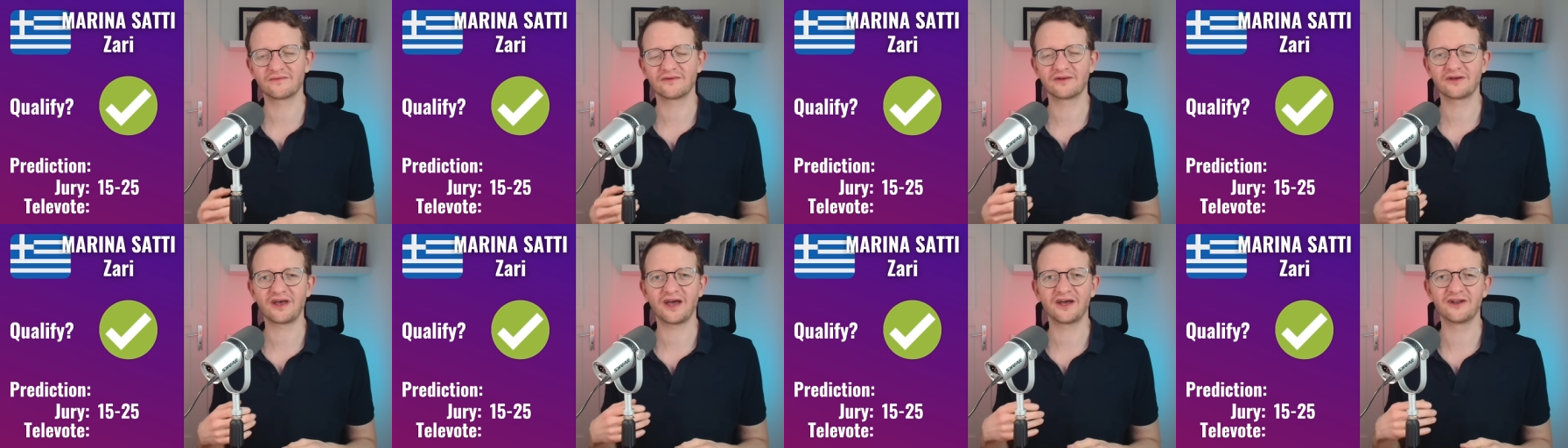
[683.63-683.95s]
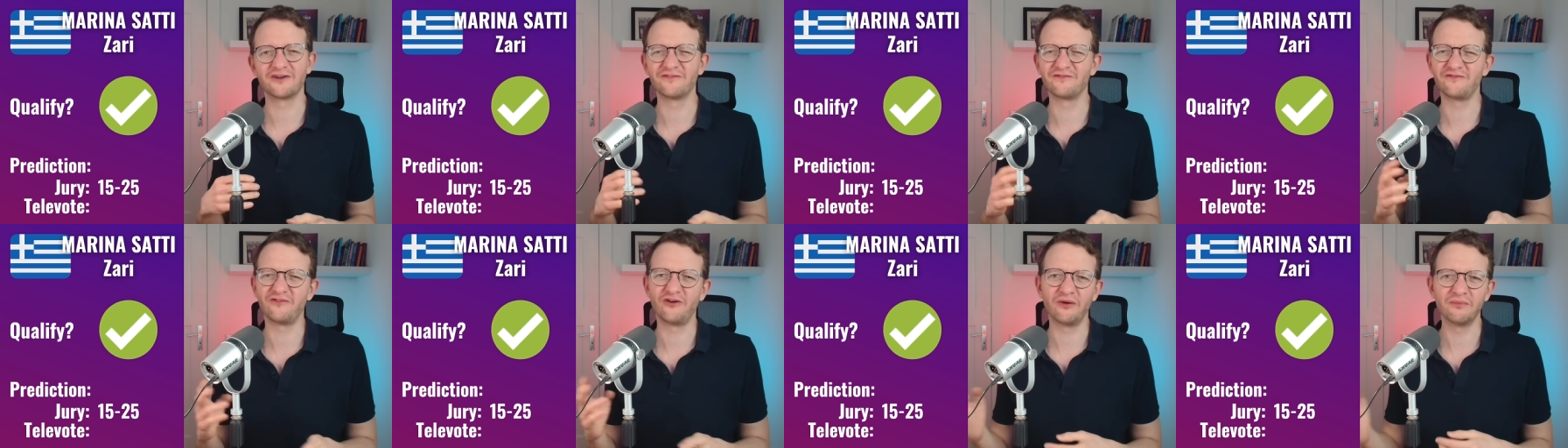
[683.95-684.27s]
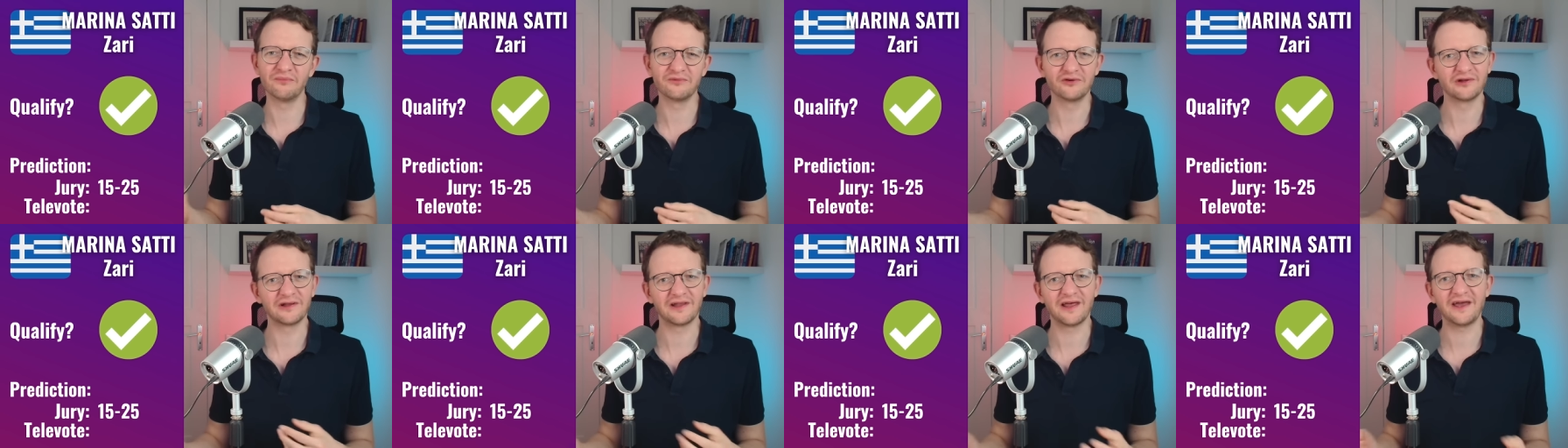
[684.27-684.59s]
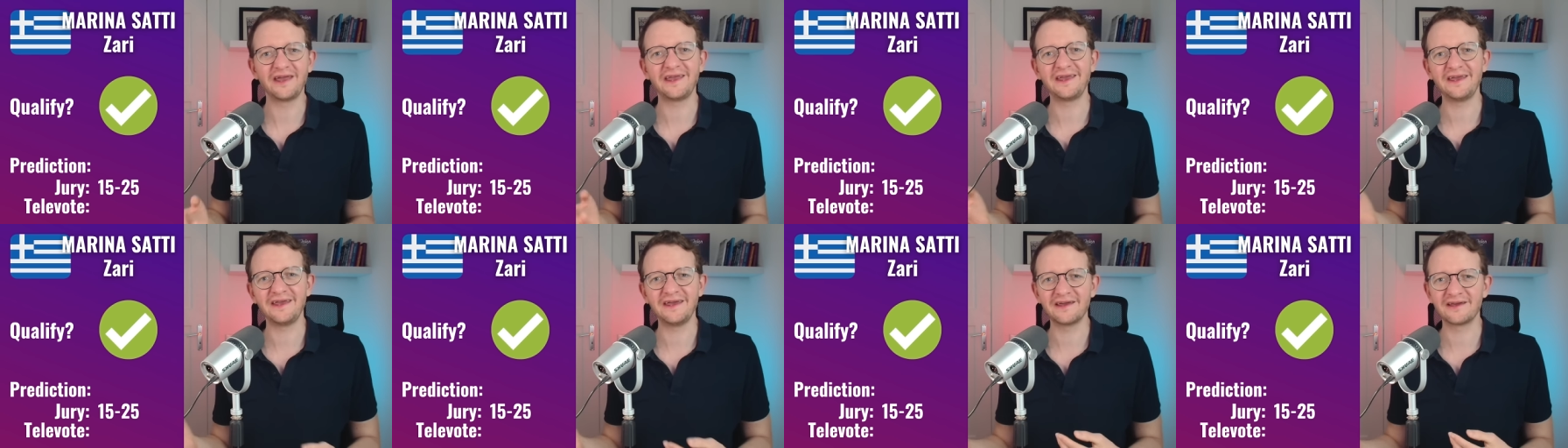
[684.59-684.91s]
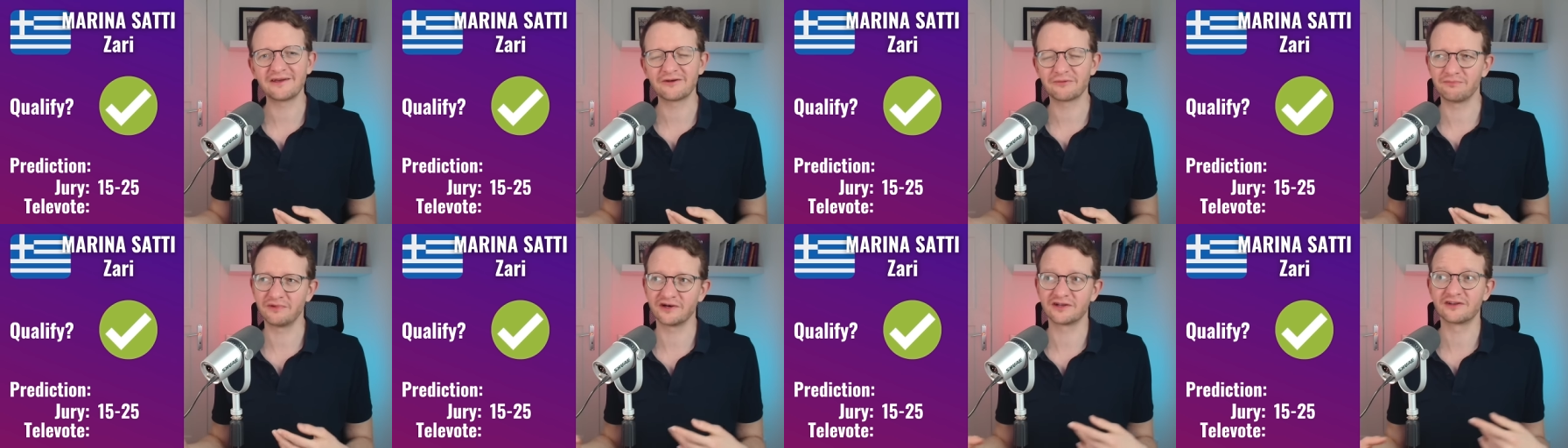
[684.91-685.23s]
kind of formulaic,
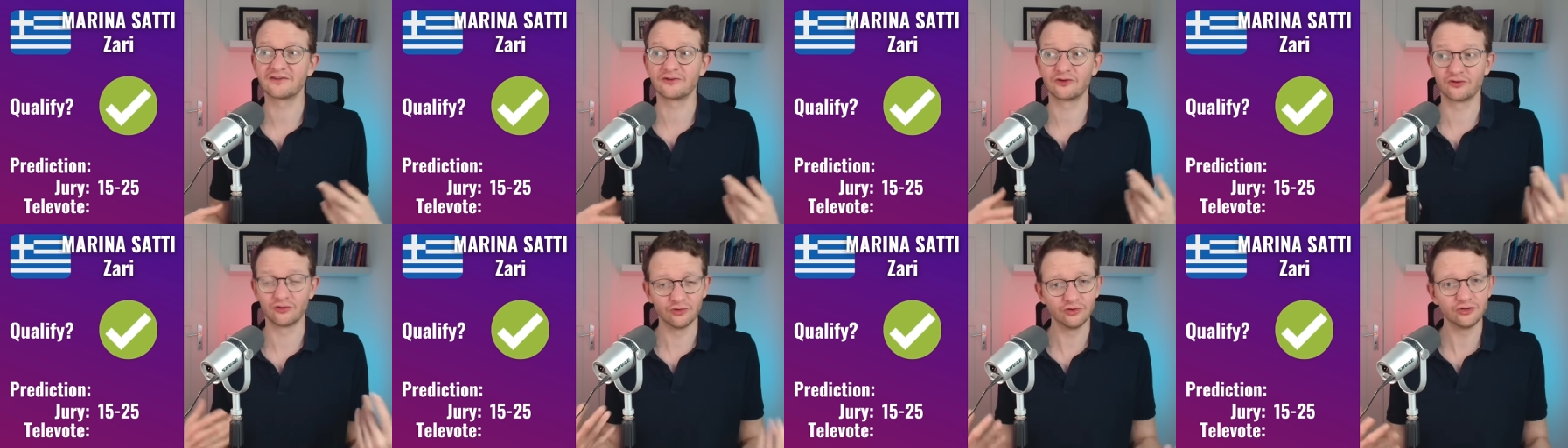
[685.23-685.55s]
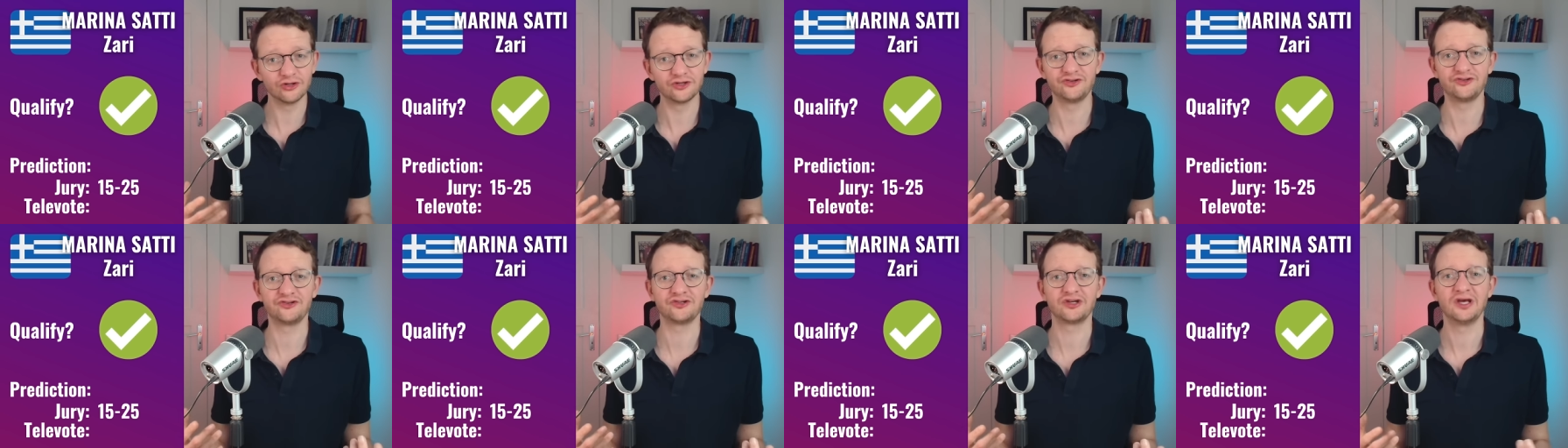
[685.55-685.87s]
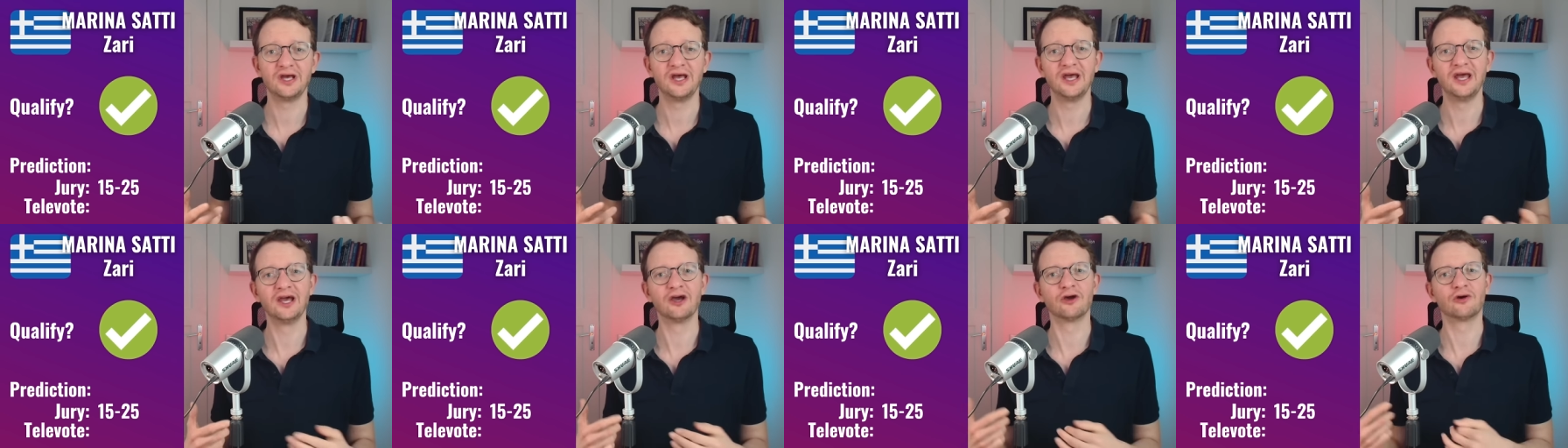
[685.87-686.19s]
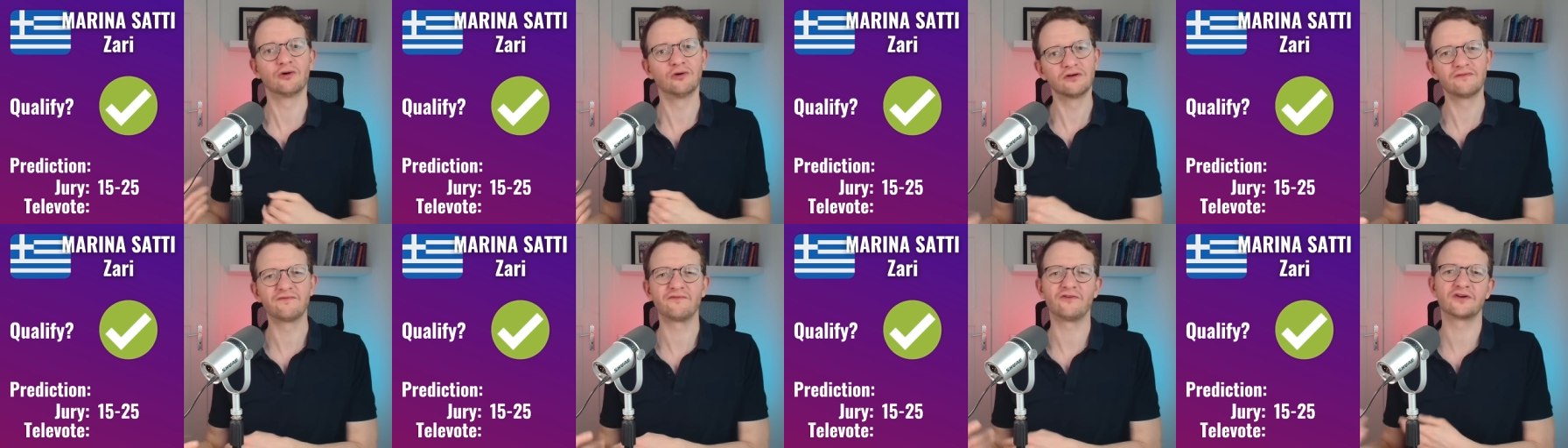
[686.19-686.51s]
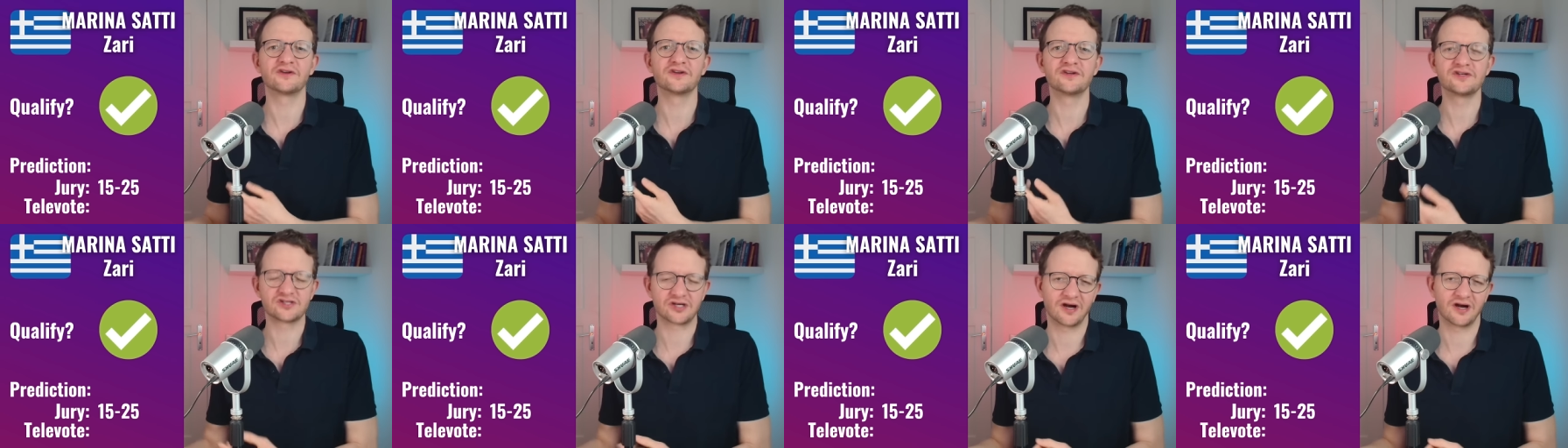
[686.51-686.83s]
but good for the
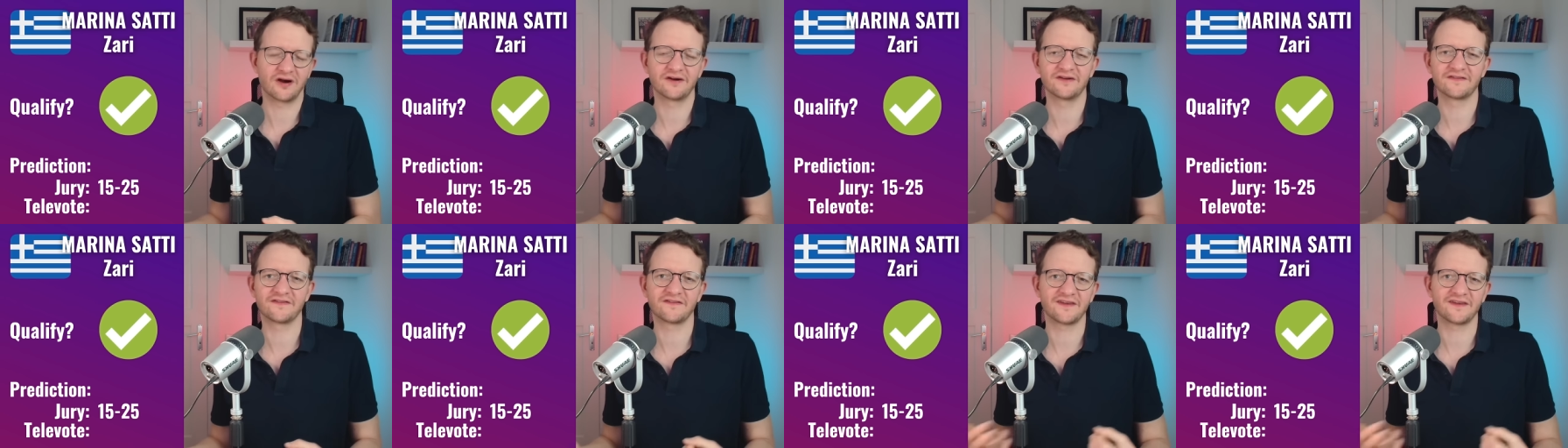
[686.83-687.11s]
charts.